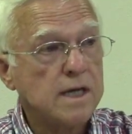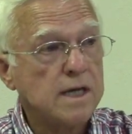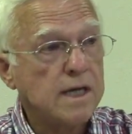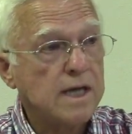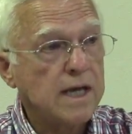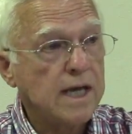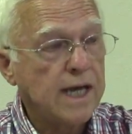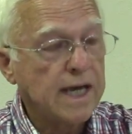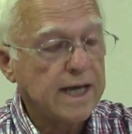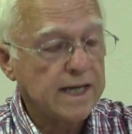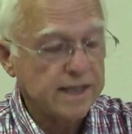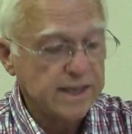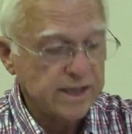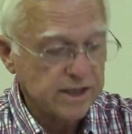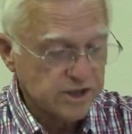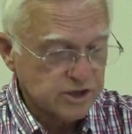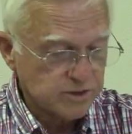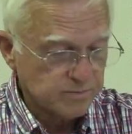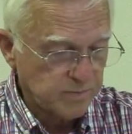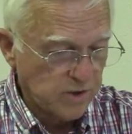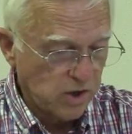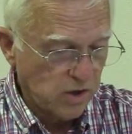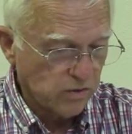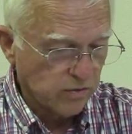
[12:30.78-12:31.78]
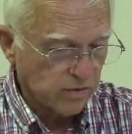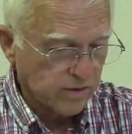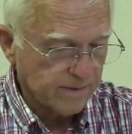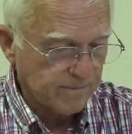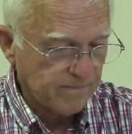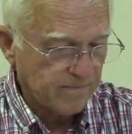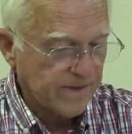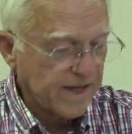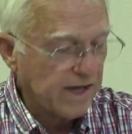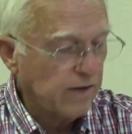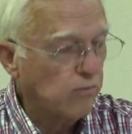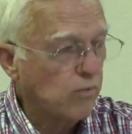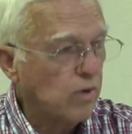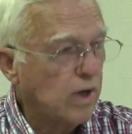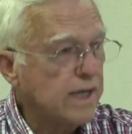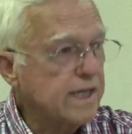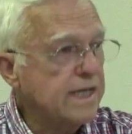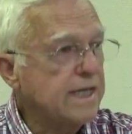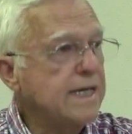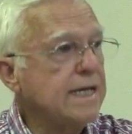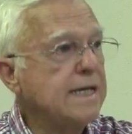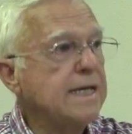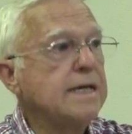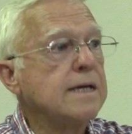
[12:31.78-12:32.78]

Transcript: and he spoke. And what he